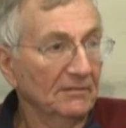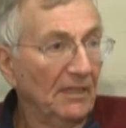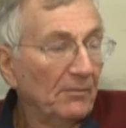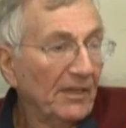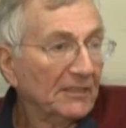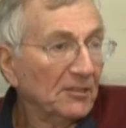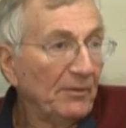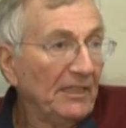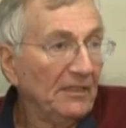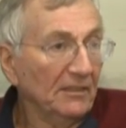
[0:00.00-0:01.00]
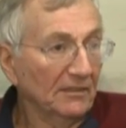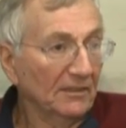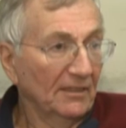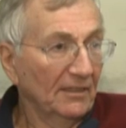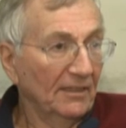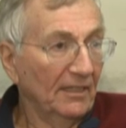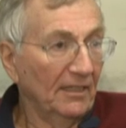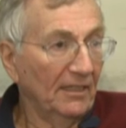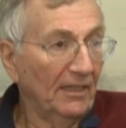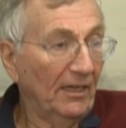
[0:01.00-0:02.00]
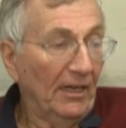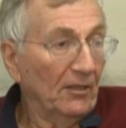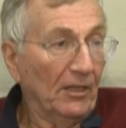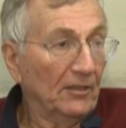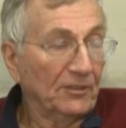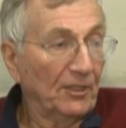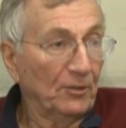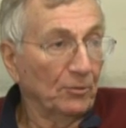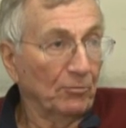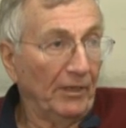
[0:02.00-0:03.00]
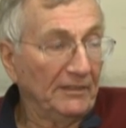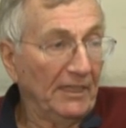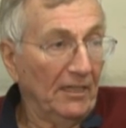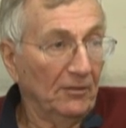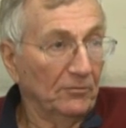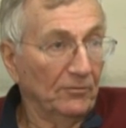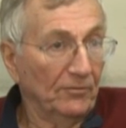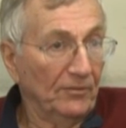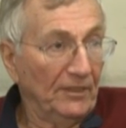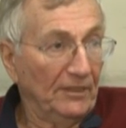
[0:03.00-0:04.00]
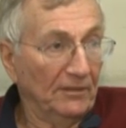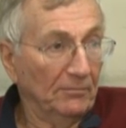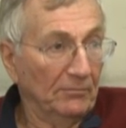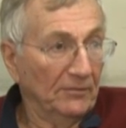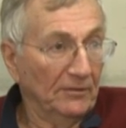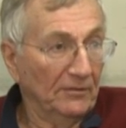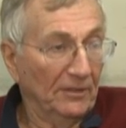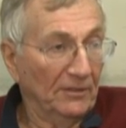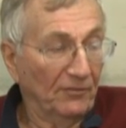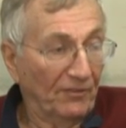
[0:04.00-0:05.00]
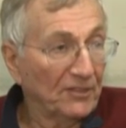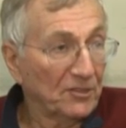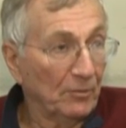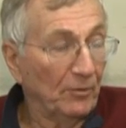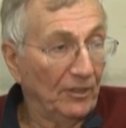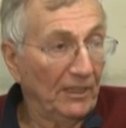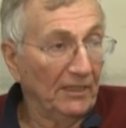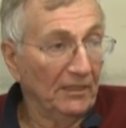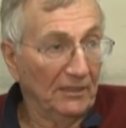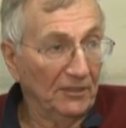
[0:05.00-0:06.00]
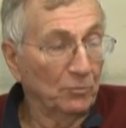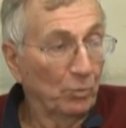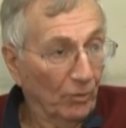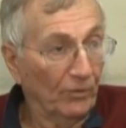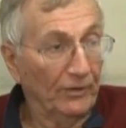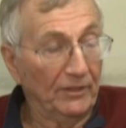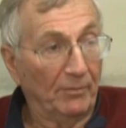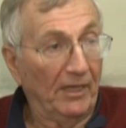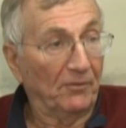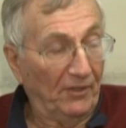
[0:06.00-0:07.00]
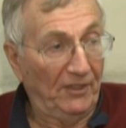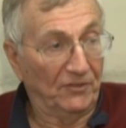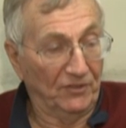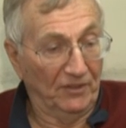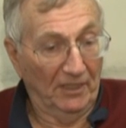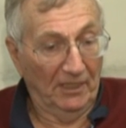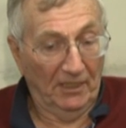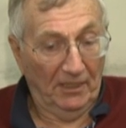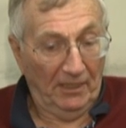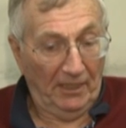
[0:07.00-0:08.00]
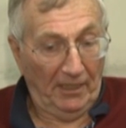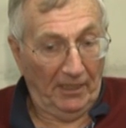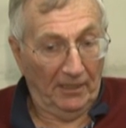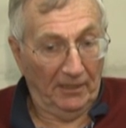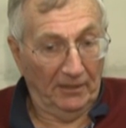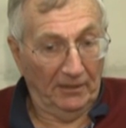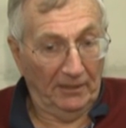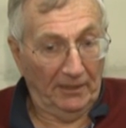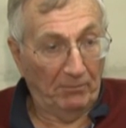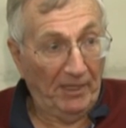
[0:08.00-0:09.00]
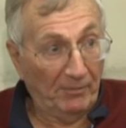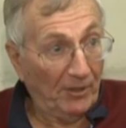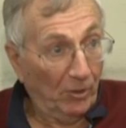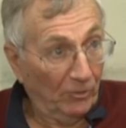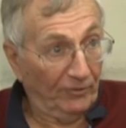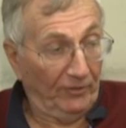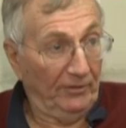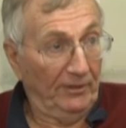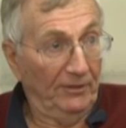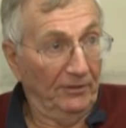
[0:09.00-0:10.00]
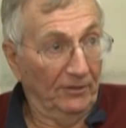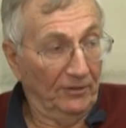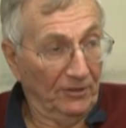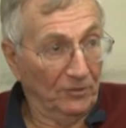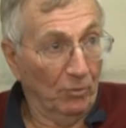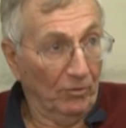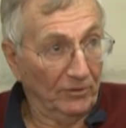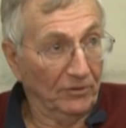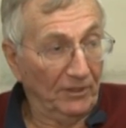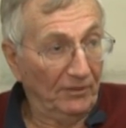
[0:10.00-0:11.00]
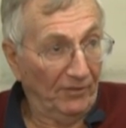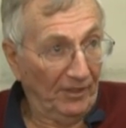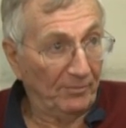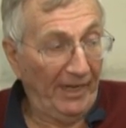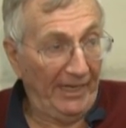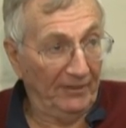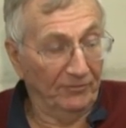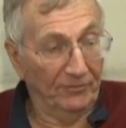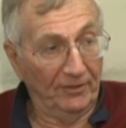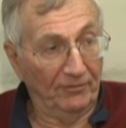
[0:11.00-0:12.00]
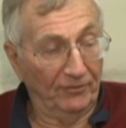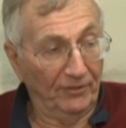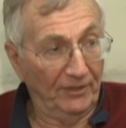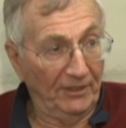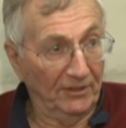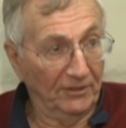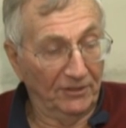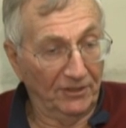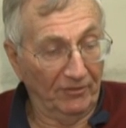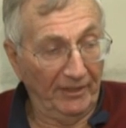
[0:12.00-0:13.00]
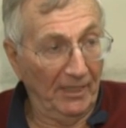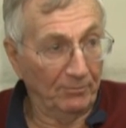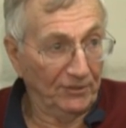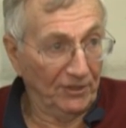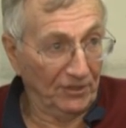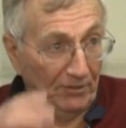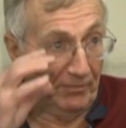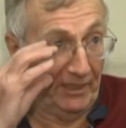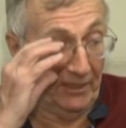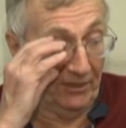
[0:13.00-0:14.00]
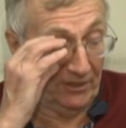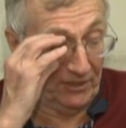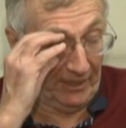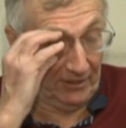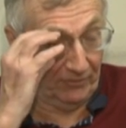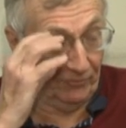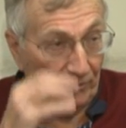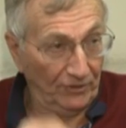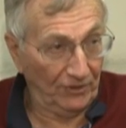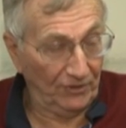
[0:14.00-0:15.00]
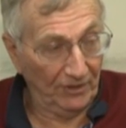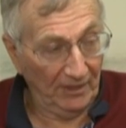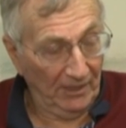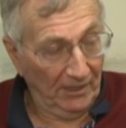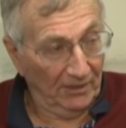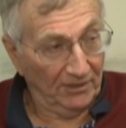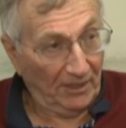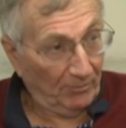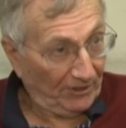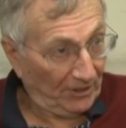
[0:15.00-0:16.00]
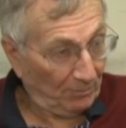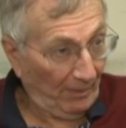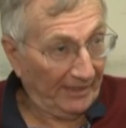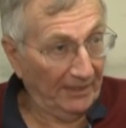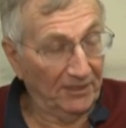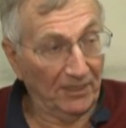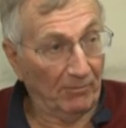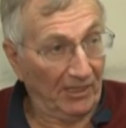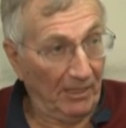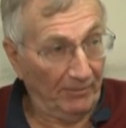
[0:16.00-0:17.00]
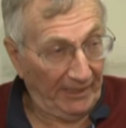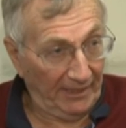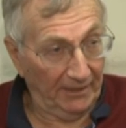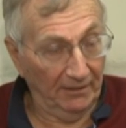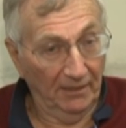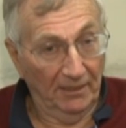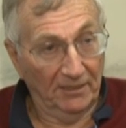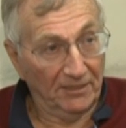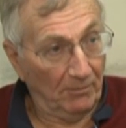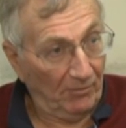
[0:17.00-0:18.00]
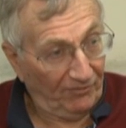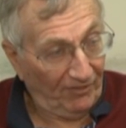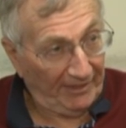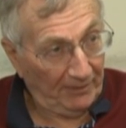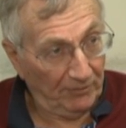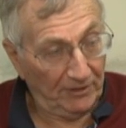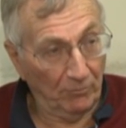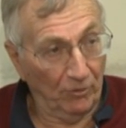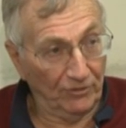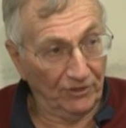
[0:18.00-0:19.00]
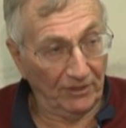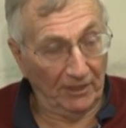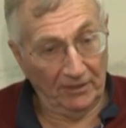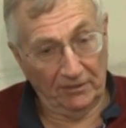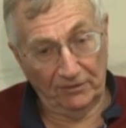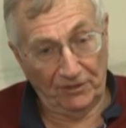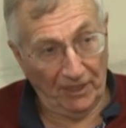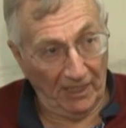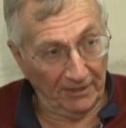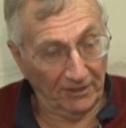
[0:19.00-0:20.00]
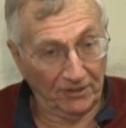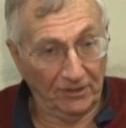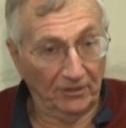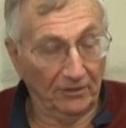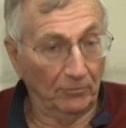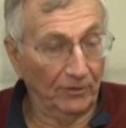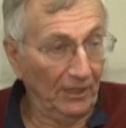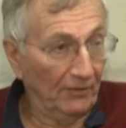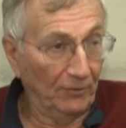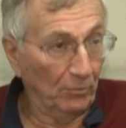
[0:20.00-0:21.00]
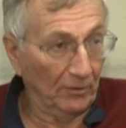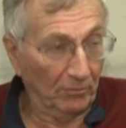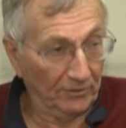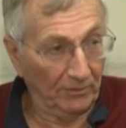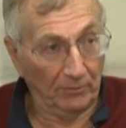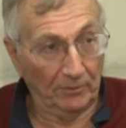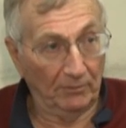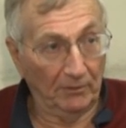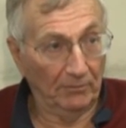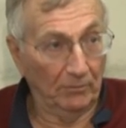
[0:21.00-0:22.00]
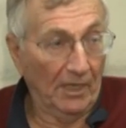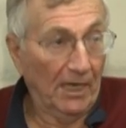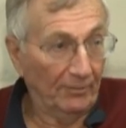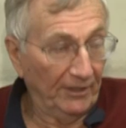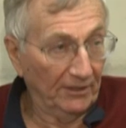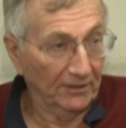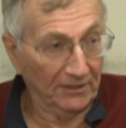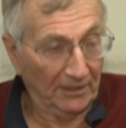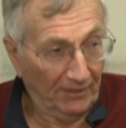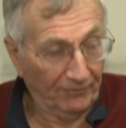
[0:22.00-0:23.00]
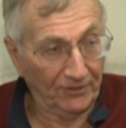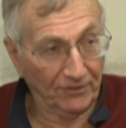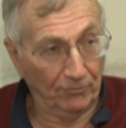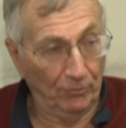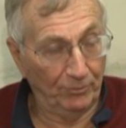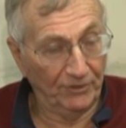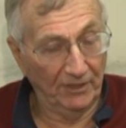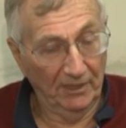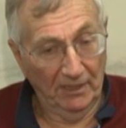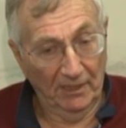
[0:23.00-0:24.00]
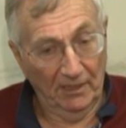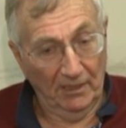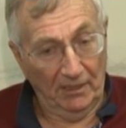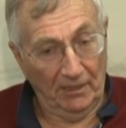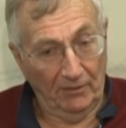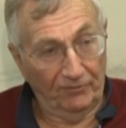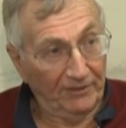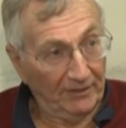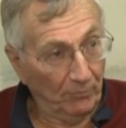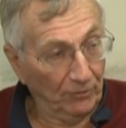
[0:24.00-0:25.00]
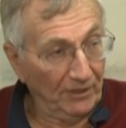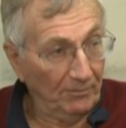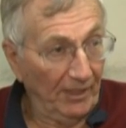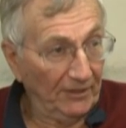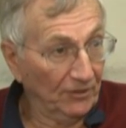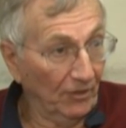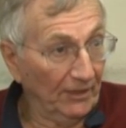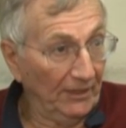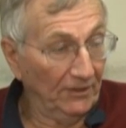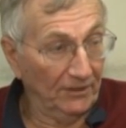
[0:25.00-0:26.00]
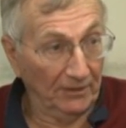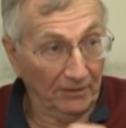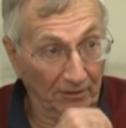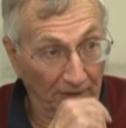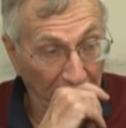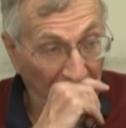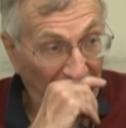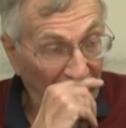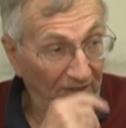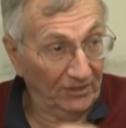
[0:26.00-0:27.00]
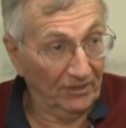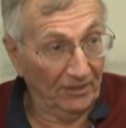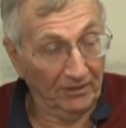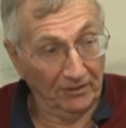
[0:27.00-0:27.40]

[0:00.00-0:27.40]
I mean, that to me, I'll tell you right now, the defense community is worried about this. It may be over. This war is looking very bad for the Syrian opposition. Many of the secular forces, some are disbanding, some are coming in, some are fighting with the more jihadists, or if you will, Wahhabi, Salafist groups, funded mostly by Saudis and Qatar.